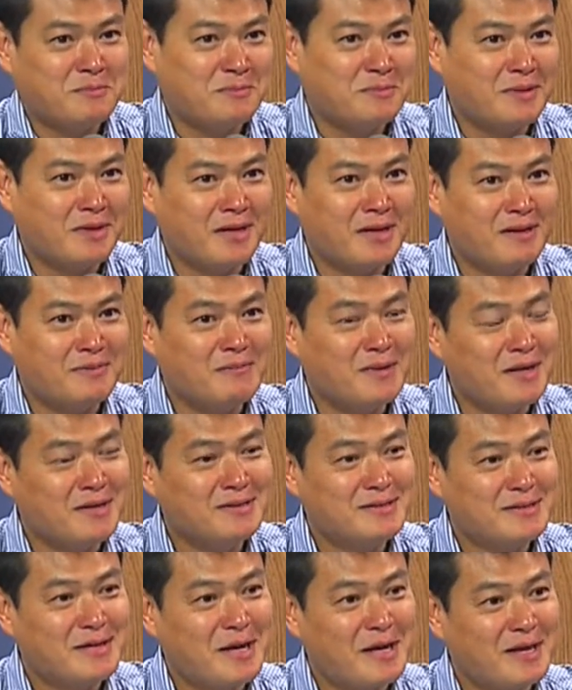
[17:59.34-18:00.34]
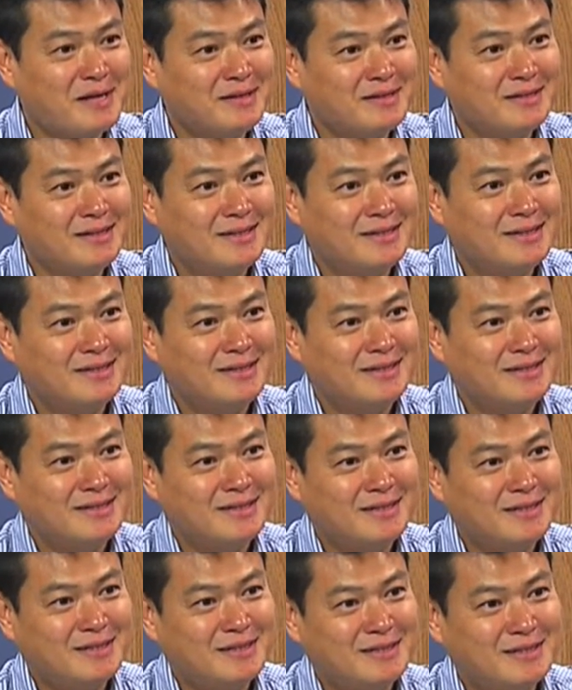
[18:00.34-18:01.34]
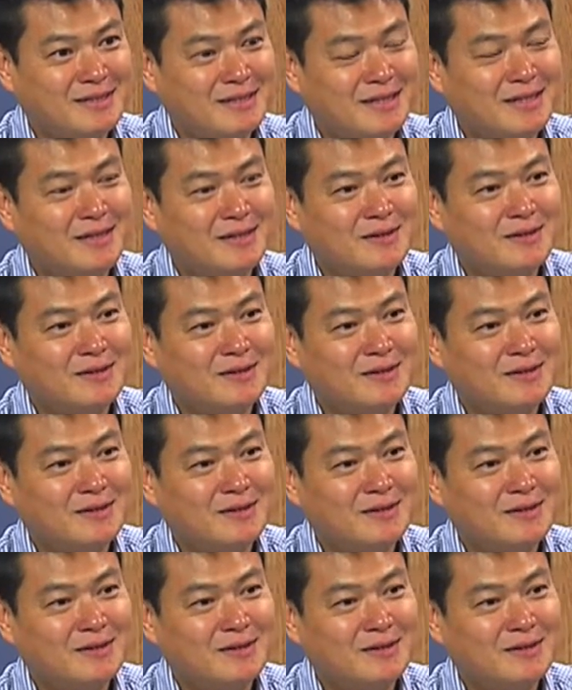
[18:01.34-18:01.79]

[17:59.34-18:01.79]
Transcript: If you think there's a potential there.